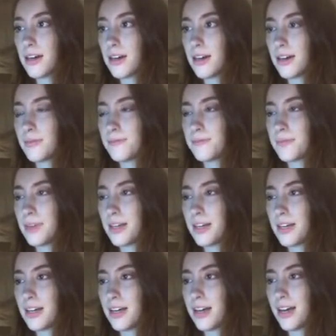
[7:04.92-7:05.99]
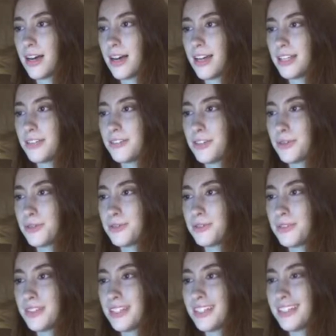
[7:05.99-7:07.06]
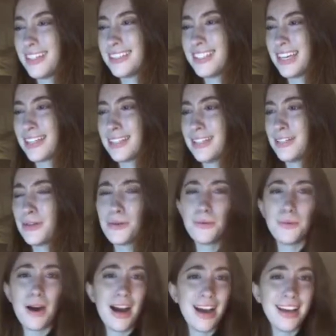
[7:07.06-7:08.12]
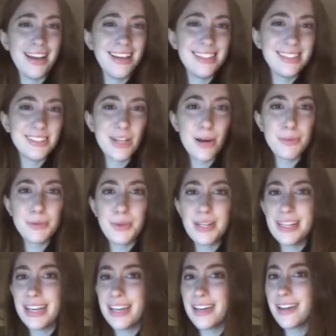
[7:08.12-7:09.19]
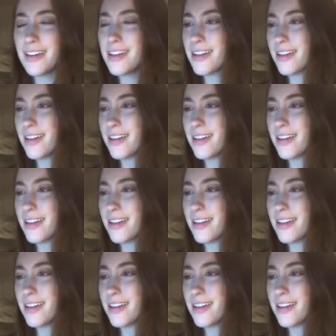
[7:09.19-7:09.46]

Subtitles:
I don't exactly know why it stopped working.